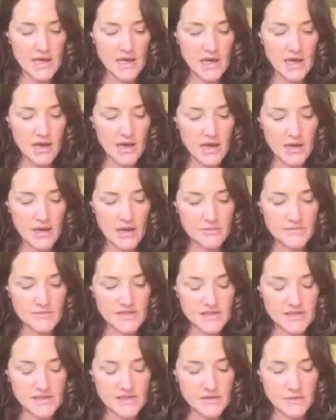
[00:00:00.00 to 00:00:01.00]
um, to
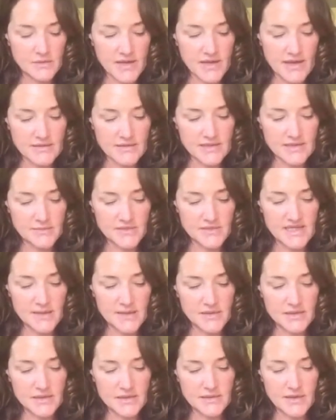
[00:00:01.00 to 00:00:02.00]
stop calcium
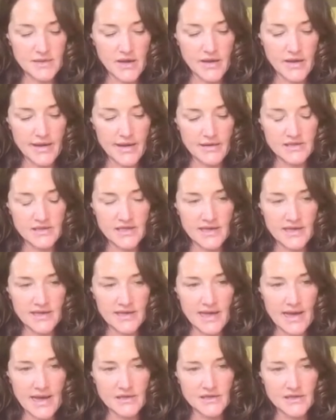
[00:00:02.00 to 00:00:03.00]
metabolism going out and
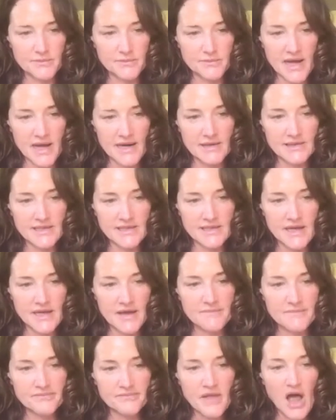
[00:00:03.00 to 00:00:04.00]
out of balance.
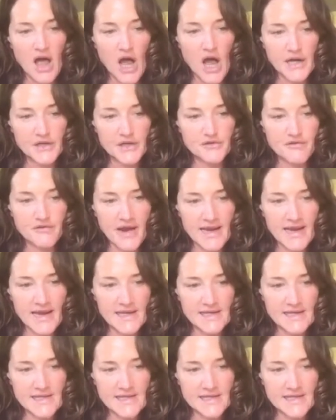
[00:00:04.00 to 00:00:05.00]

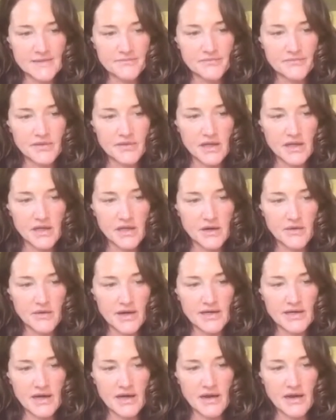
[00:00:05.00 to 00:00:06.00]
Hydrate. You know, I,
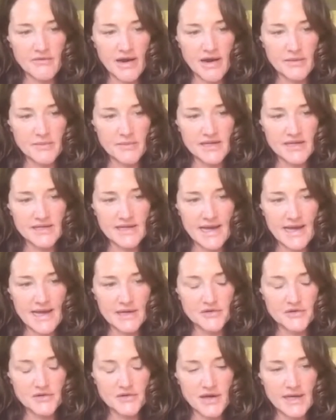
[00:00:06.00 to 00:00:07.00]
I recommend
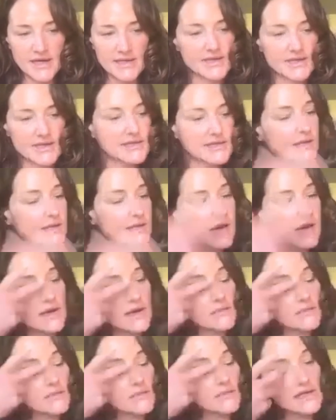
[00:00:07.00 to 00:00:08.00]
electrolyte um,
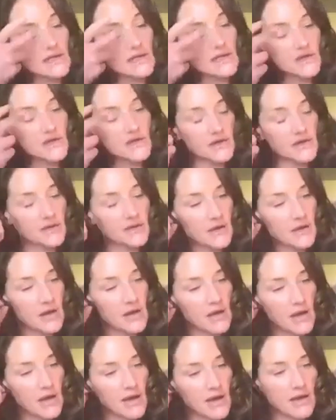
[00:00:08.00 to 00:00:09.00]
solution.
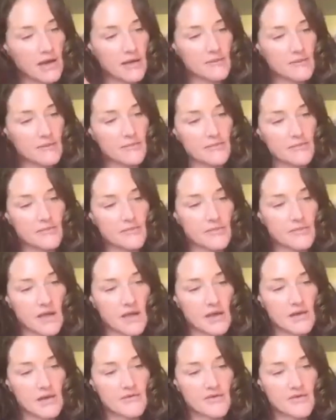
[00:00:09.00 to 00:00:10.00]
Um,
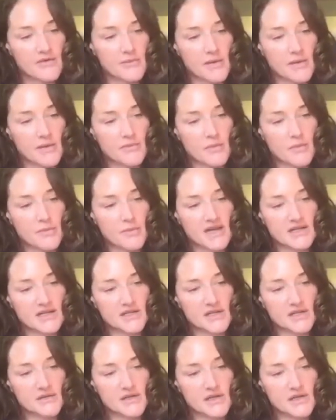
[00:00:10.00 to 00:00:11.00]
for people because you,
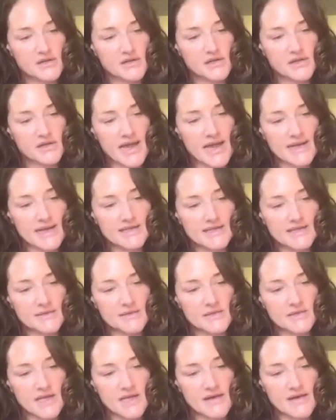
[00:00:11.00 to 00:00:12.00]
you do get some
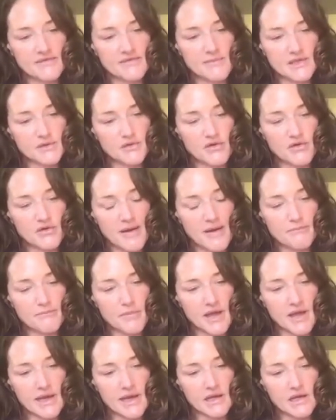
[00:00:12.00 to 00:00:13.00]
kind of muscle
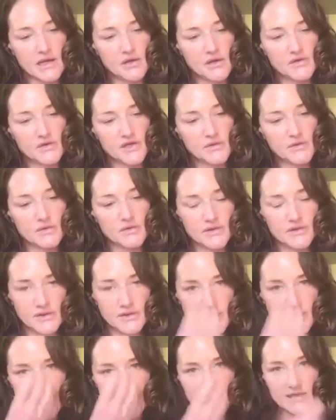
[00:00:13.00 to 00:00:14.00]
cramping. You do also
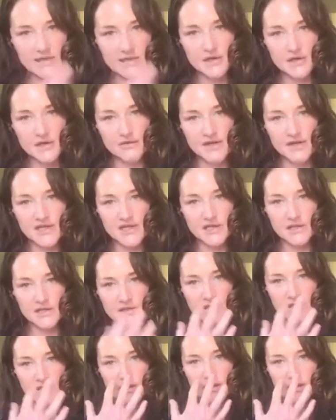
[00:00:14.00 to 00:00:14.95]
get secretions, you know,